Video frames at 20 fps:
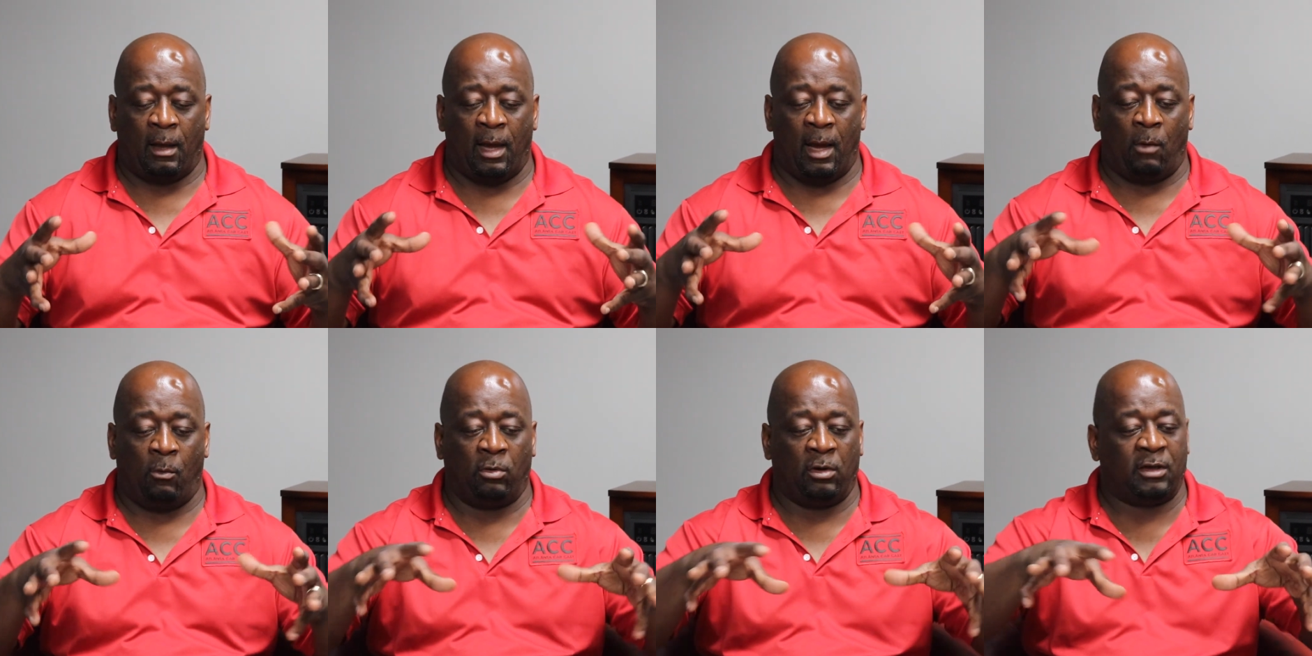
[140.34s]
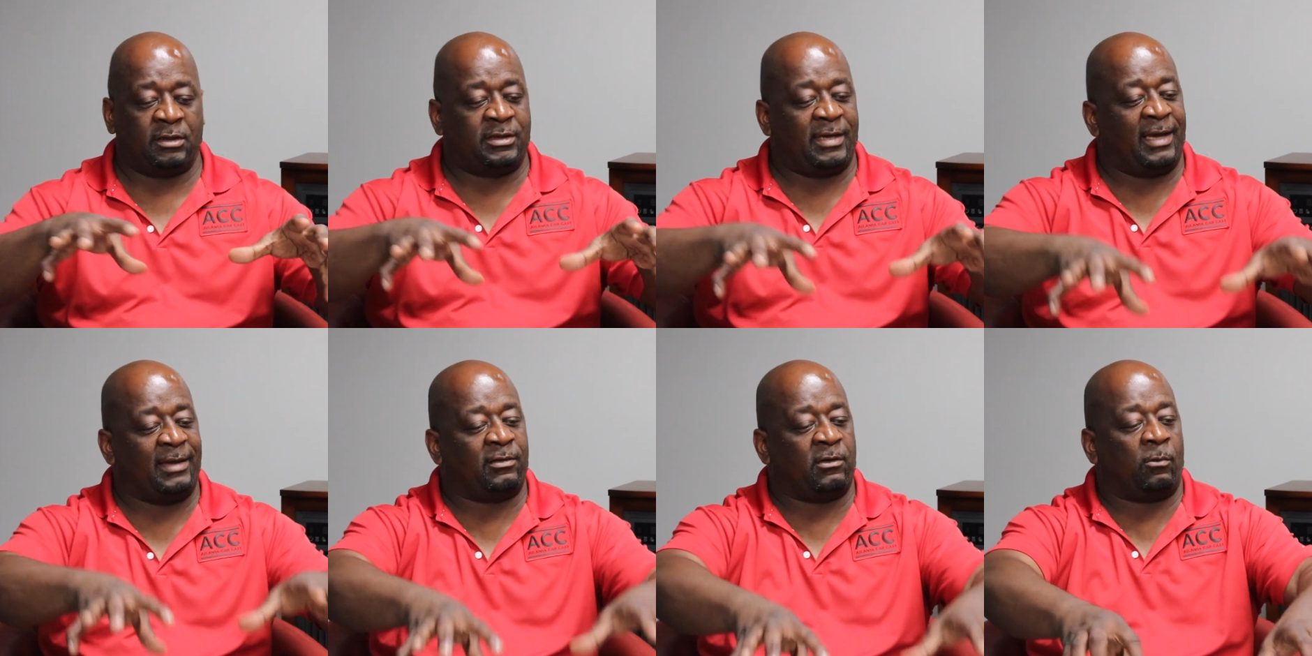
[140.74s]
I want
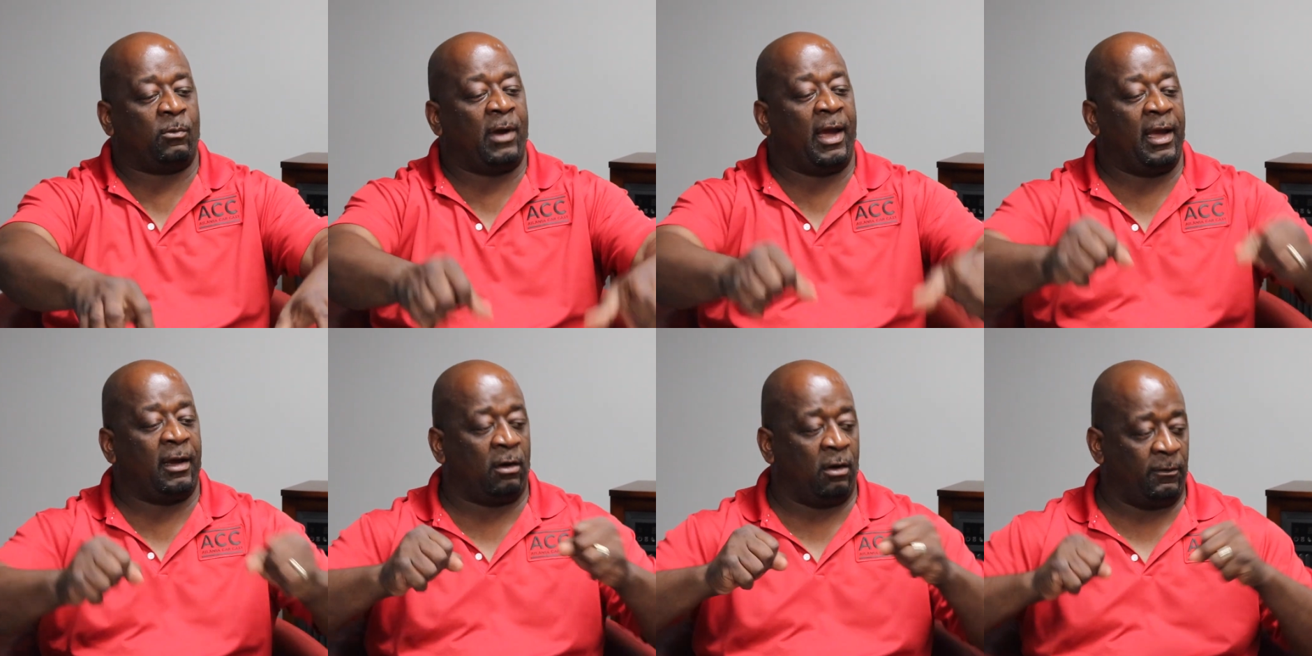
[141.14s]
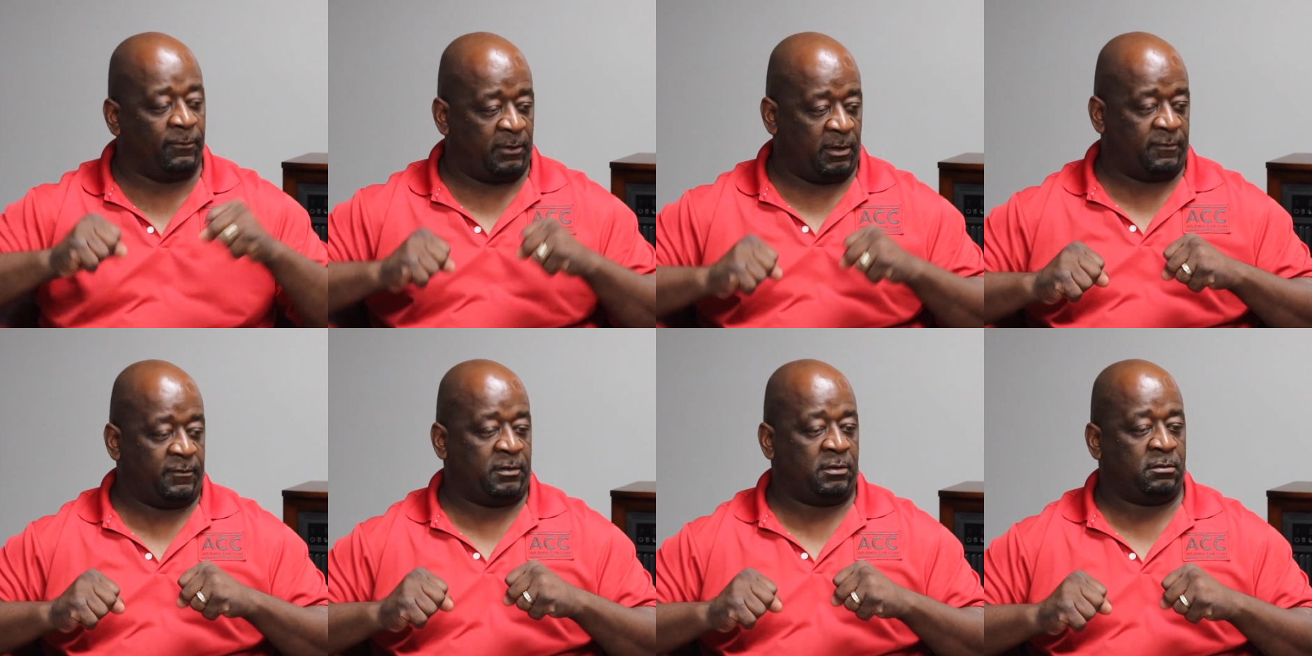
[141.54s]
to take the rag off
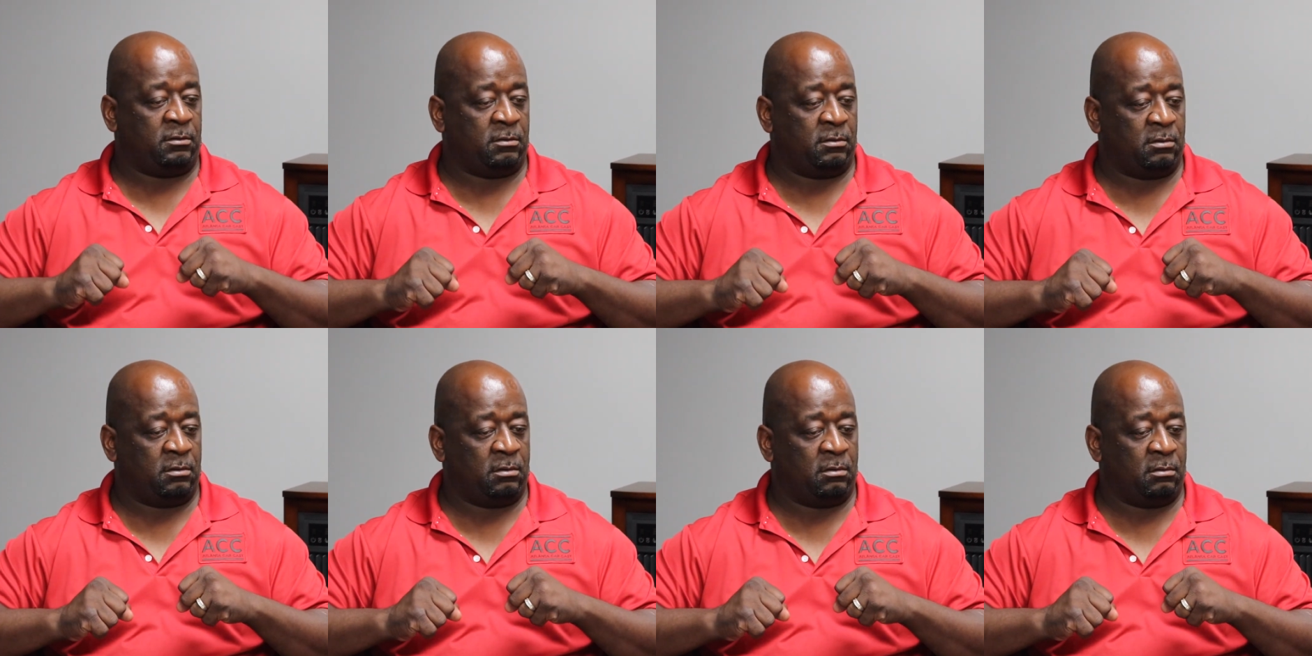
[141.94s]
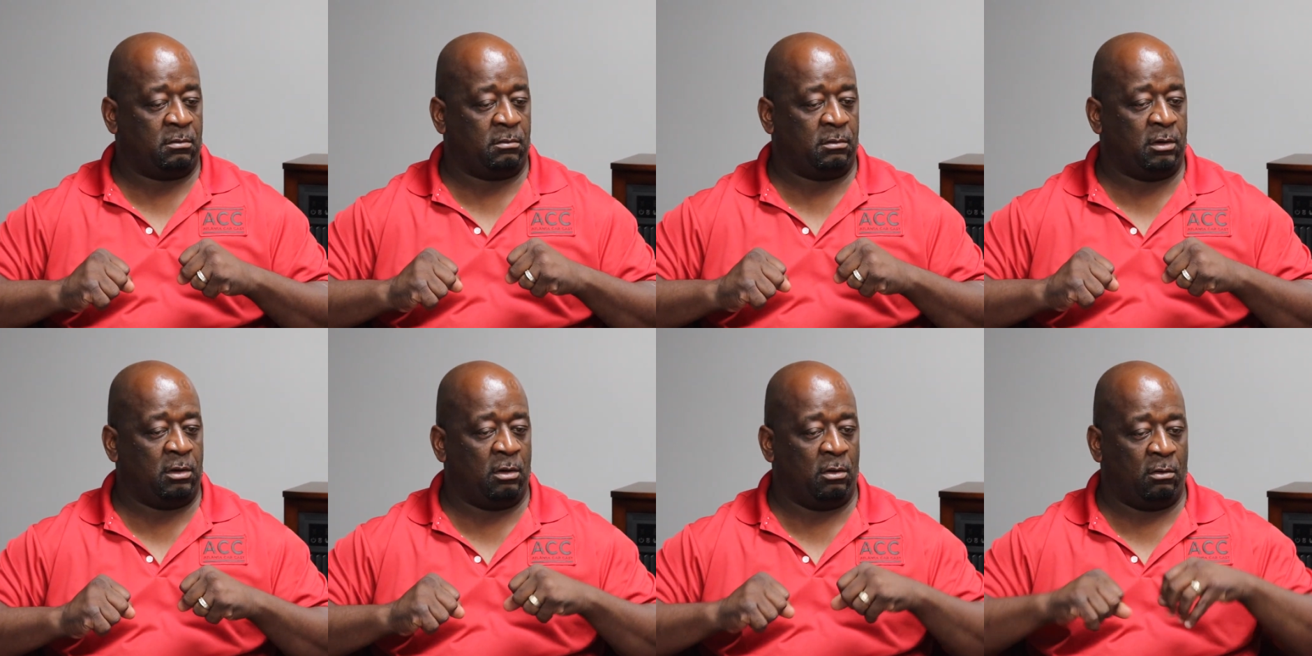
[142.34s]
of it,
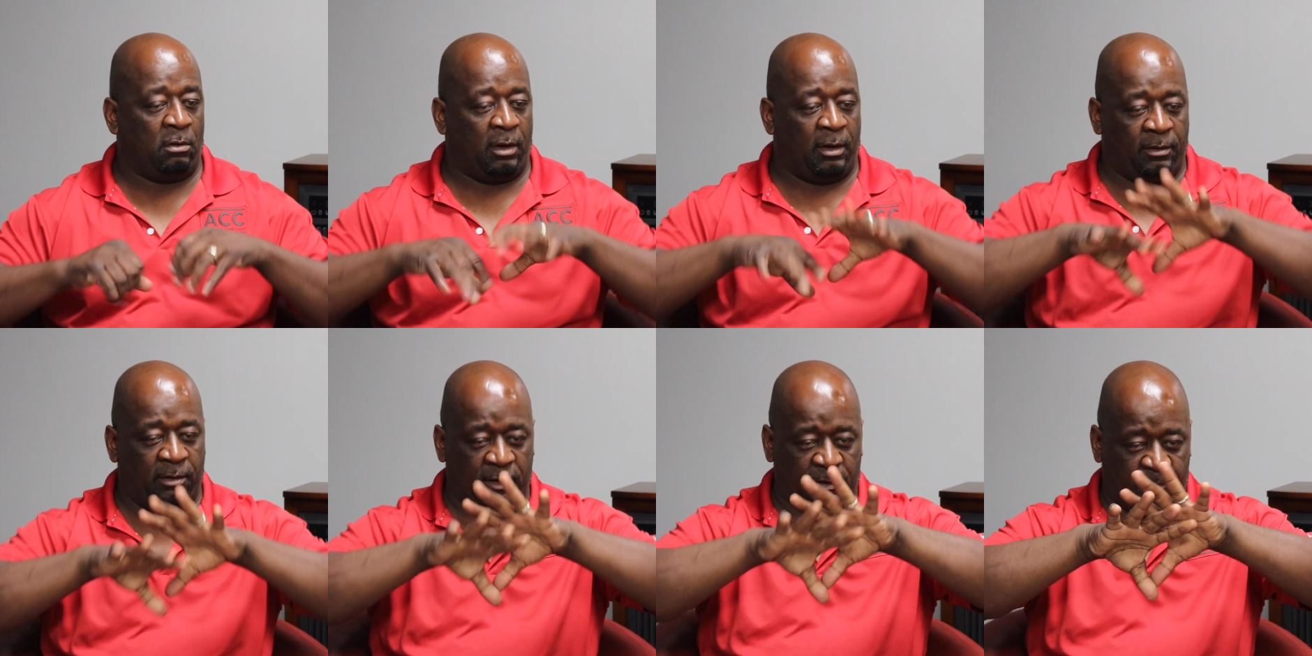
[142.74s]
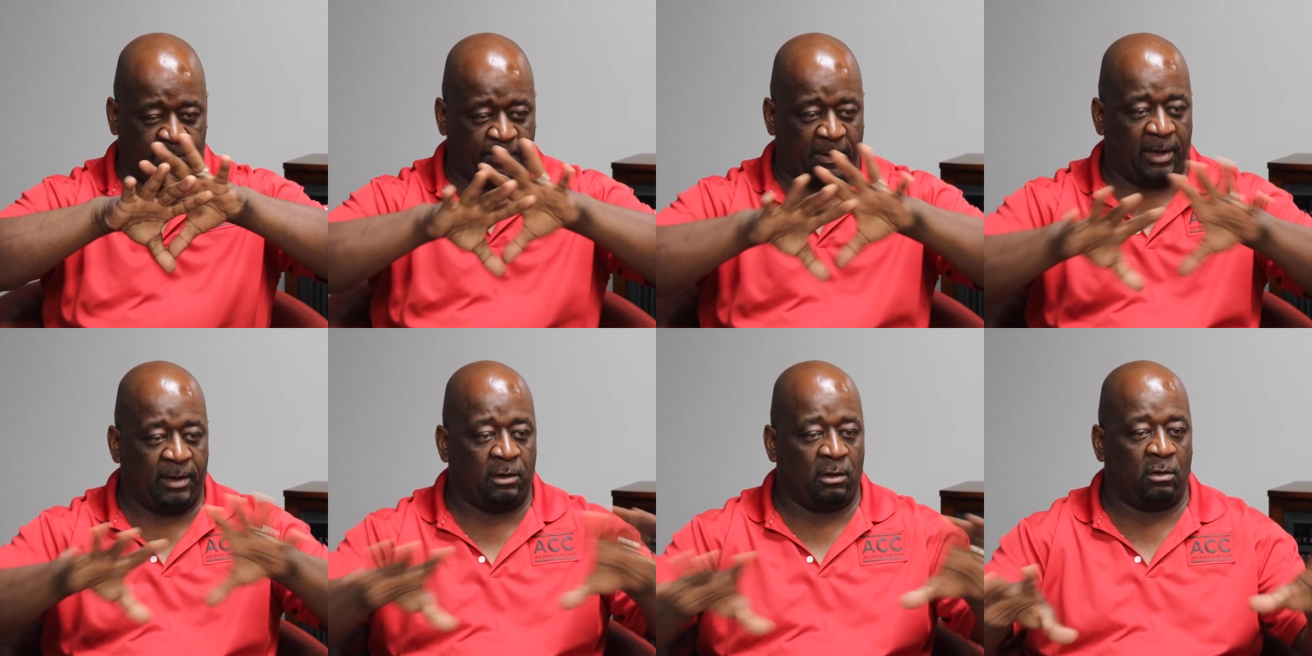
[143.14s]
and just
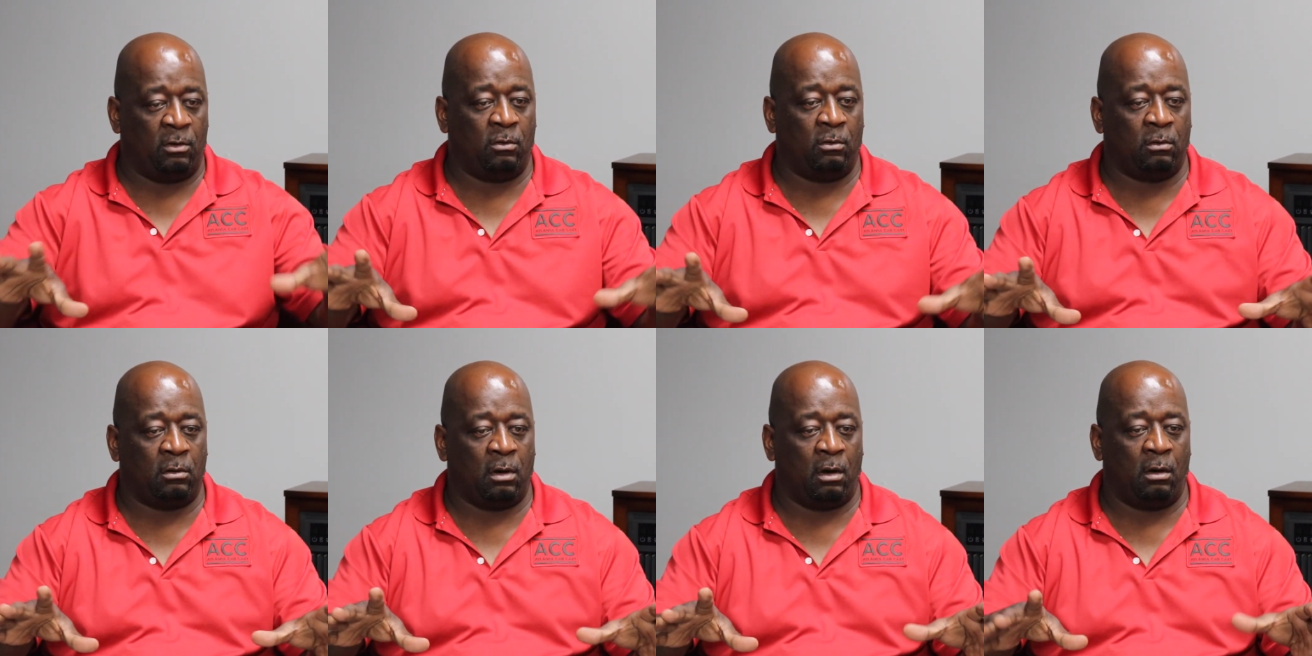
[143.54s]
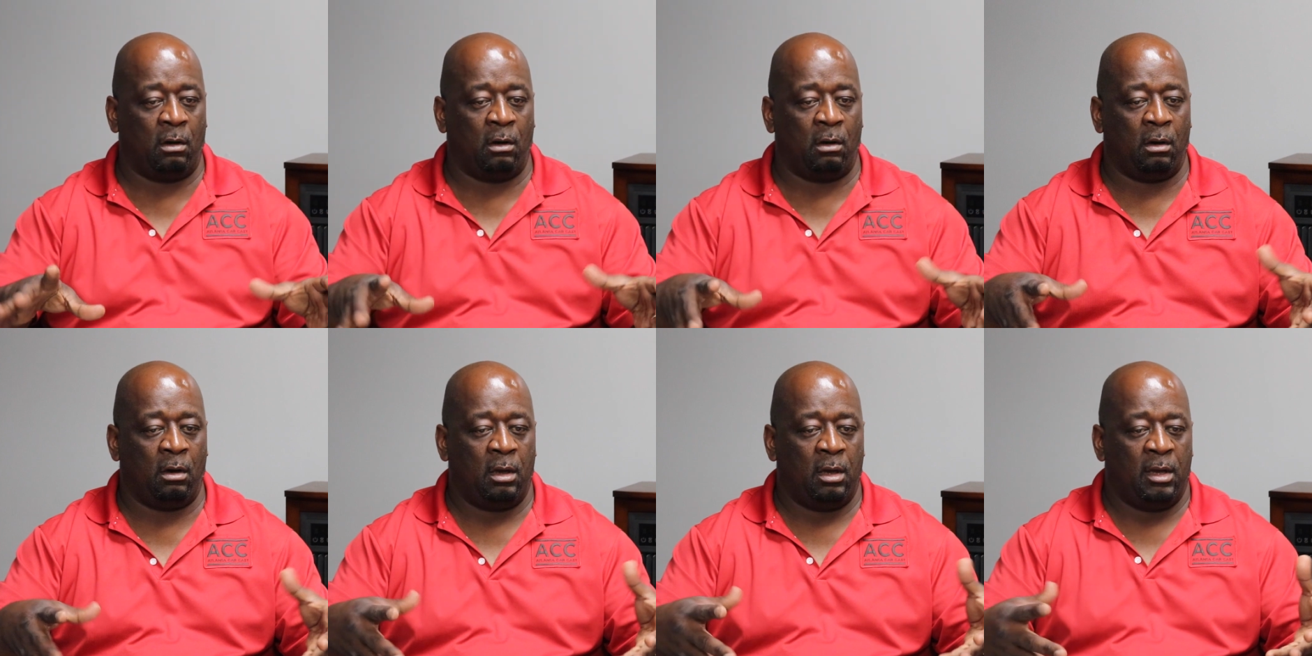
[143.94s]
paint the whole
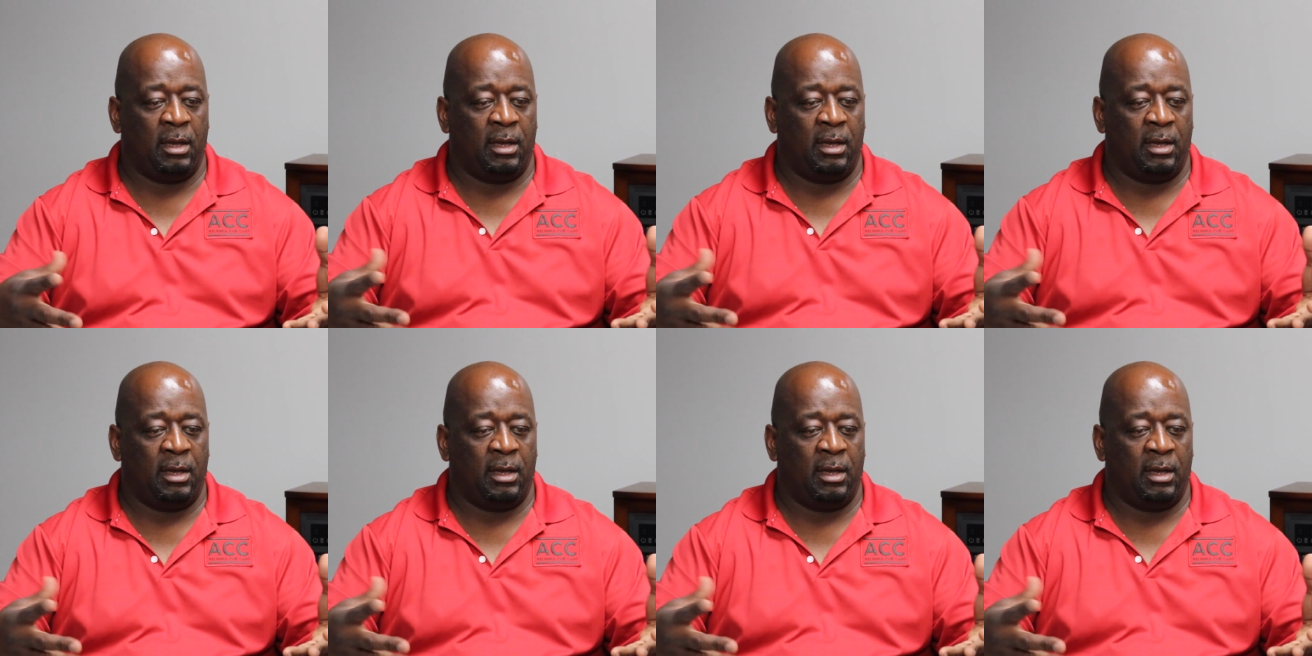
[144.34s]
car.